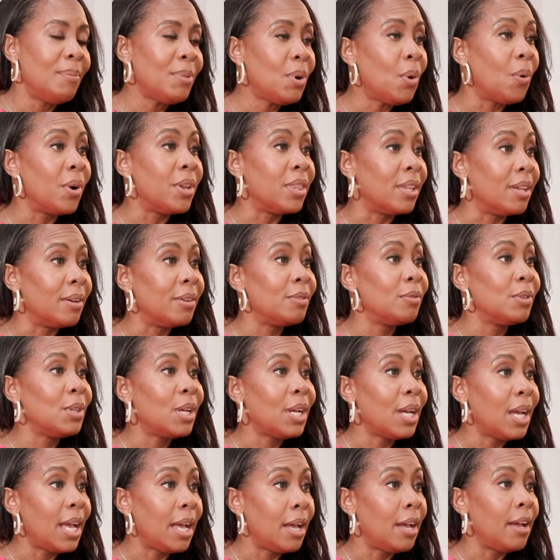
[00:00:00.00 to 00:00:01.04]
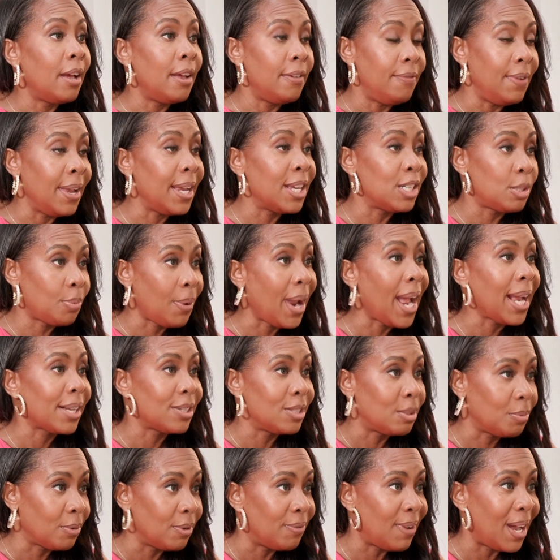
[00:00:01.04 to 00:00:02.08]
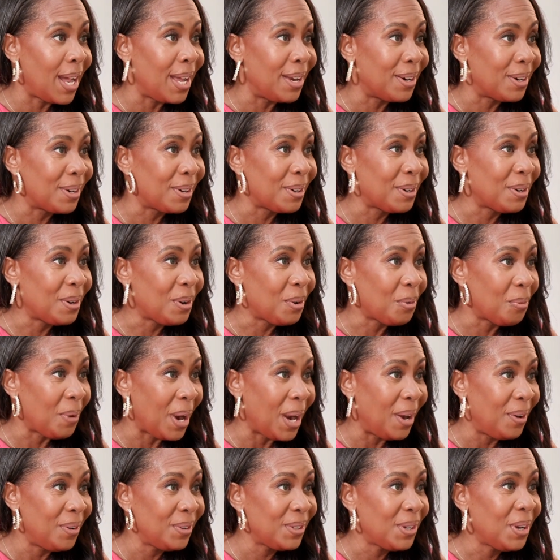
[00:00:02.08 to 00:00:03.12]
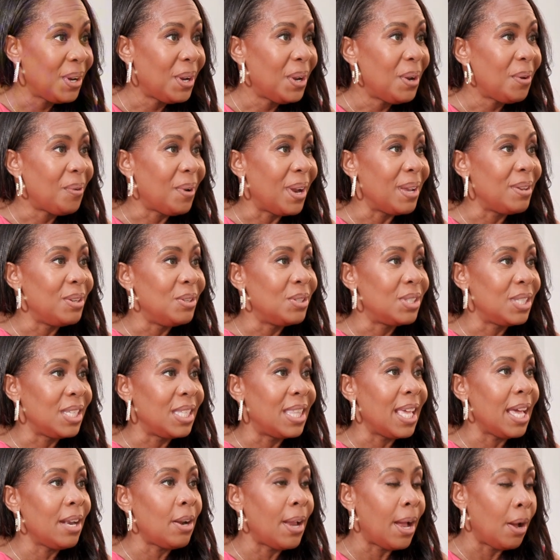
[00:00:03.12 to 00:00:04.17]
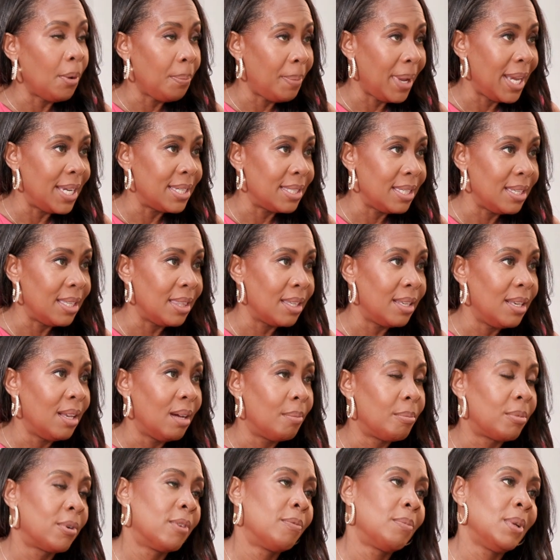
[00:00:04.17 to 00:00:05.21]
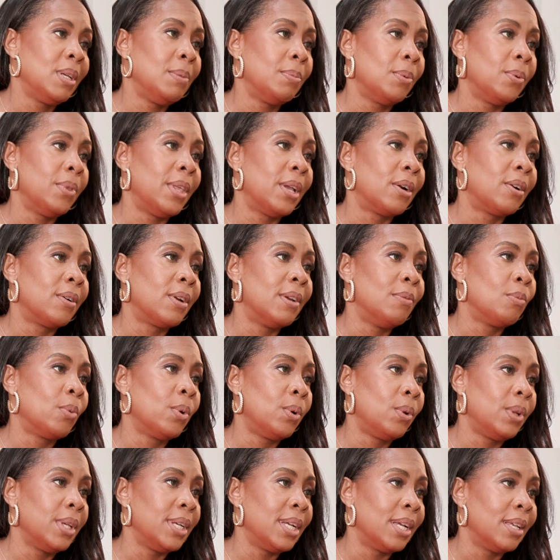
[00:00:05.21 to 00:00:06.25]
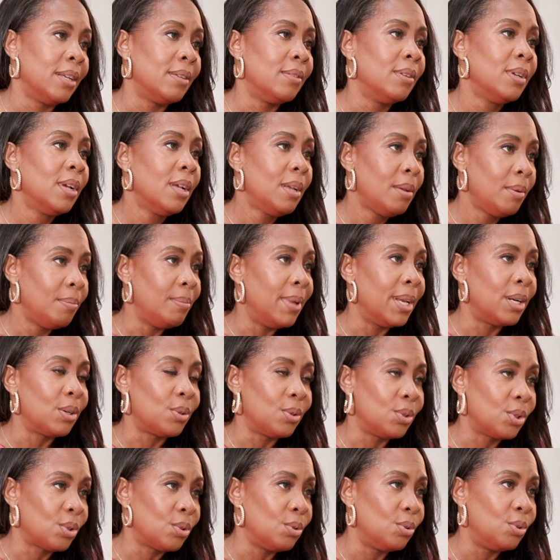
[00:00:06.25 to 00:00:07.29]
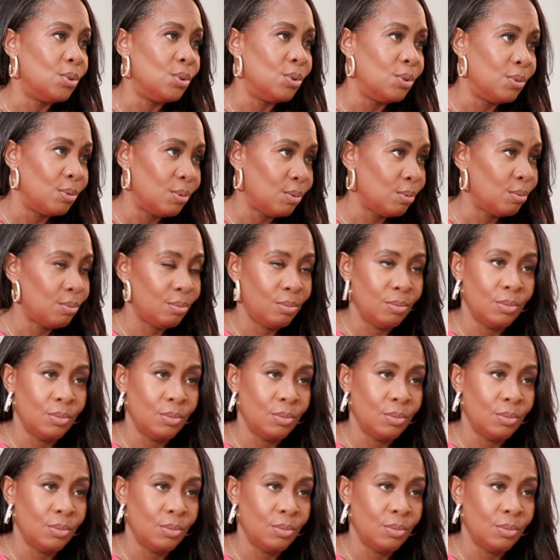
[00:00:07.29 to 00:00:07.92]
I'm going the advanced practice provider route, right? You see that outpacing the number of people that are enrolling in medical school.